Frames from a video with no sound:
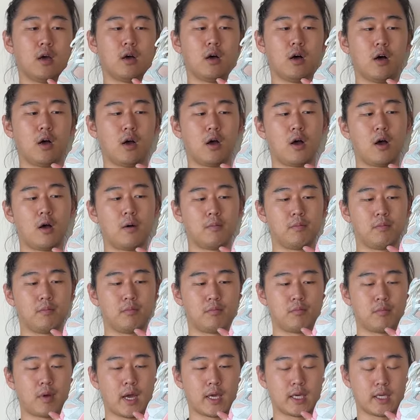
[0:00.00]

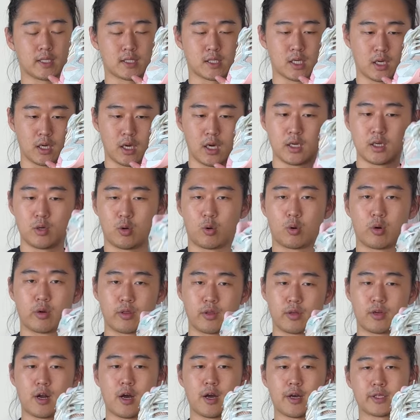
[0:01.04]
I guess like
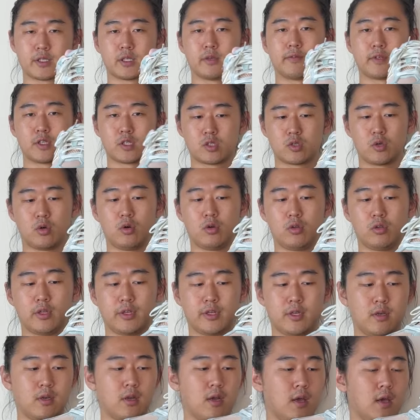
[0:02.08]
unorthodox of a sole
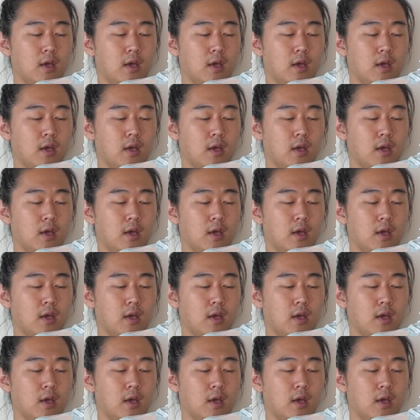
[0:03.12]
and